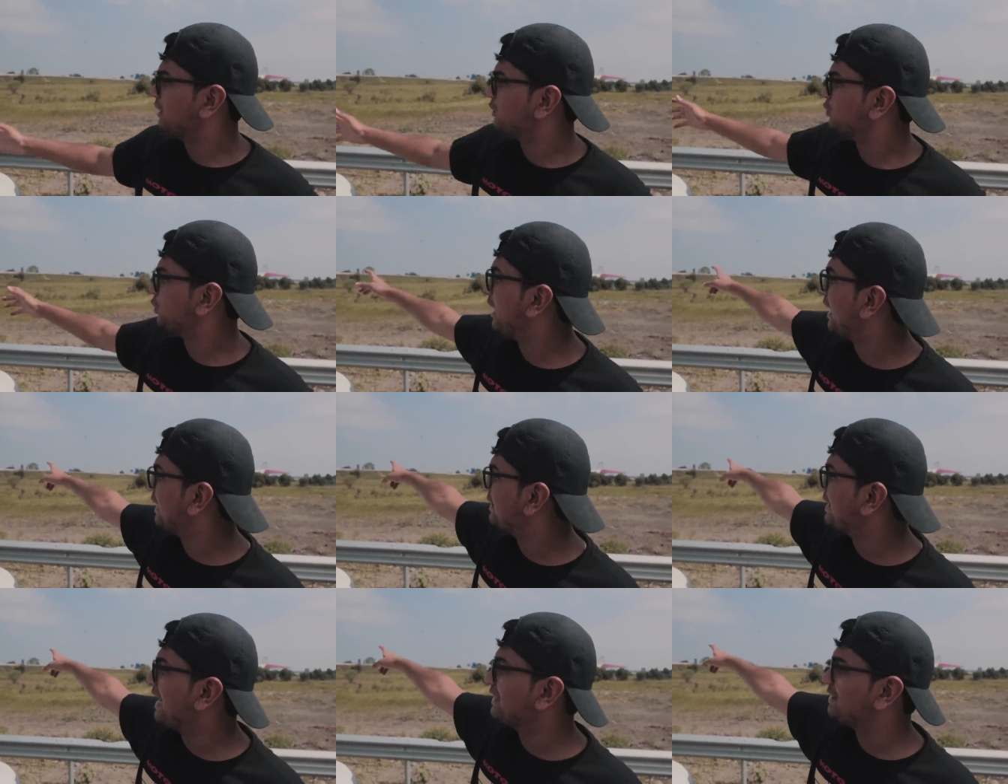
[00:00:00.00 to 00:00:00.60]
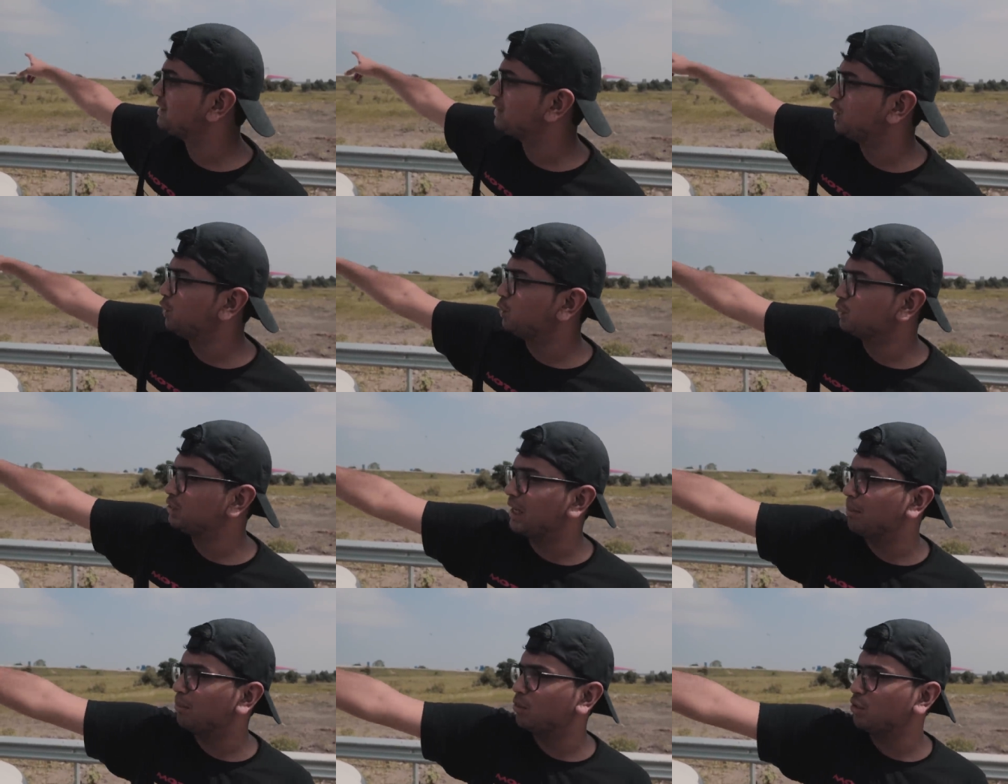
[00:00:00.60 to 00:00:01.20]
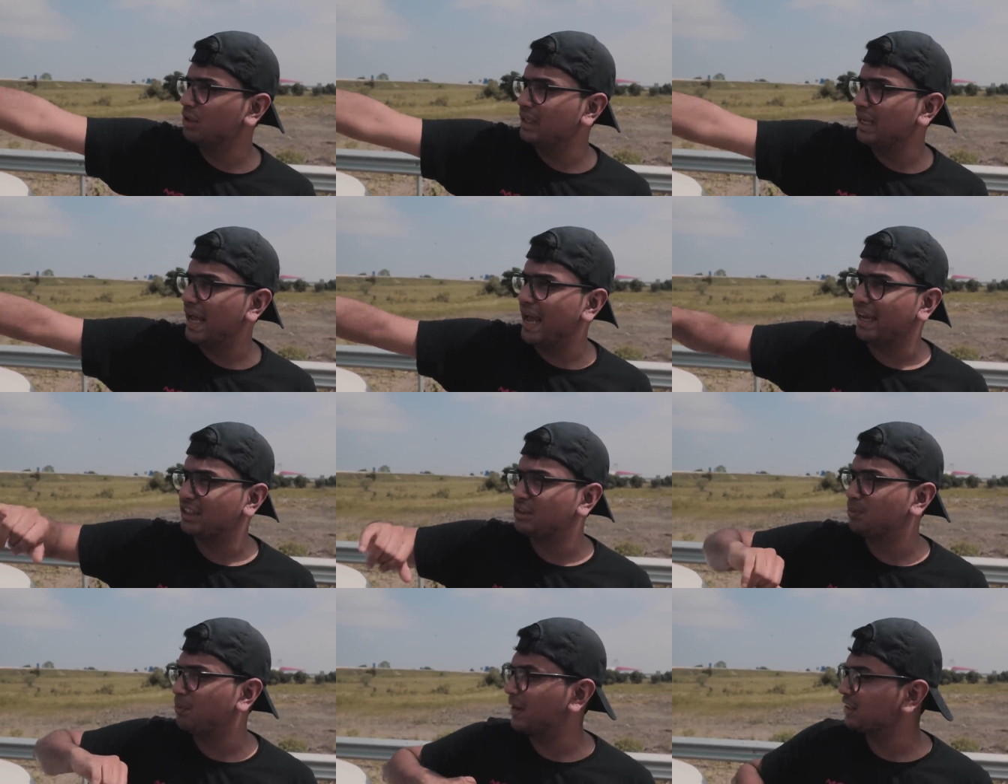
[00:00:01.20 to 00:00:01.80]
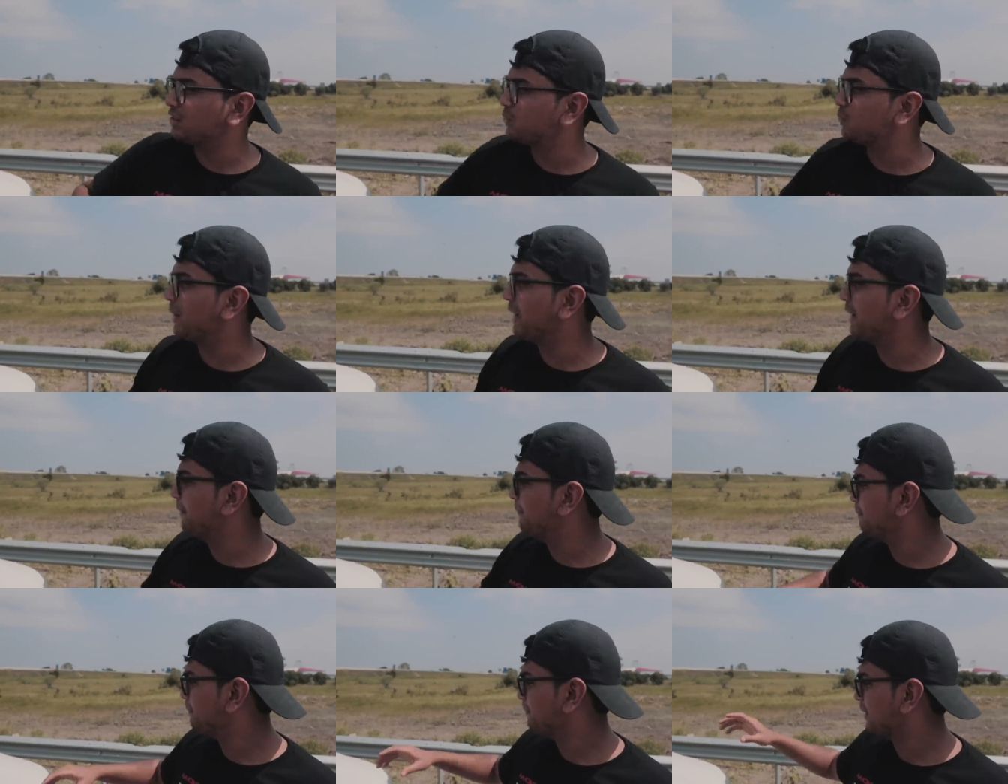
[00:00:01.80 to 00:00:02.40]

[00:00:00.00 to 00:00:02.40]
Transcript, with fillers: So yeah, that's the new Samruddhi Expressway.